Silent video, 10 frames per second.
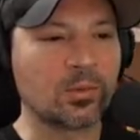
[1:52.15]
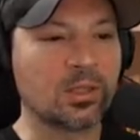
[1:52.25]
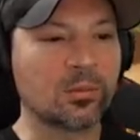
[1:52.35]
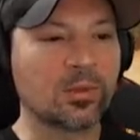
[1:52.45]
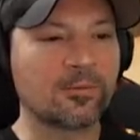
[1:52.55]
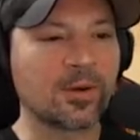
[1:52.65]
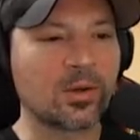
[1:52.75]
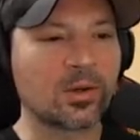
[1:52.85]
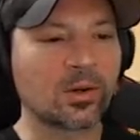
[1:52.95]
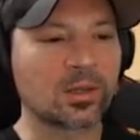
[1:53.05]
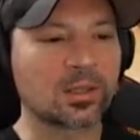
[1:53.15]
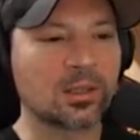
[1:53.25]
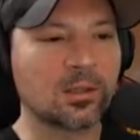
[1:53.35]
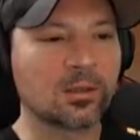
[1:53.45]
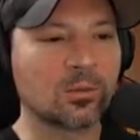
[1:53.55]
We should be very hard to
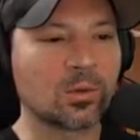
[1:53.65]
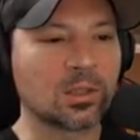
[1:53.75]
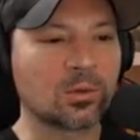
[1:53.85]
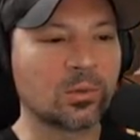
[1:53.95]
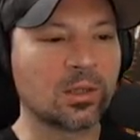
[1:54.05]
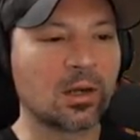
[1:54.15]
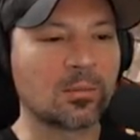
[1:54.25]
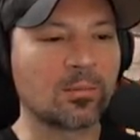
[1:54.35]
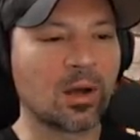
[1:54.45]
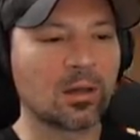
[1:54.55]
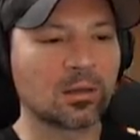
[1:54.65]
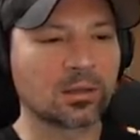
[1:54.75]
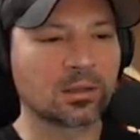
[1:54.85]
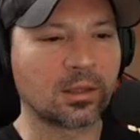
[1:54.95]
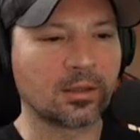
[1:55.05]
kill once we unball
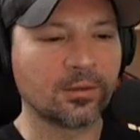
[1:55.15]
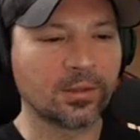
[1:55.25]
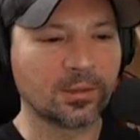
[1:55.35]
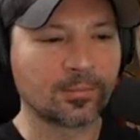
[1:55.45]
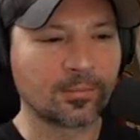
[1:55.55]
ourselves.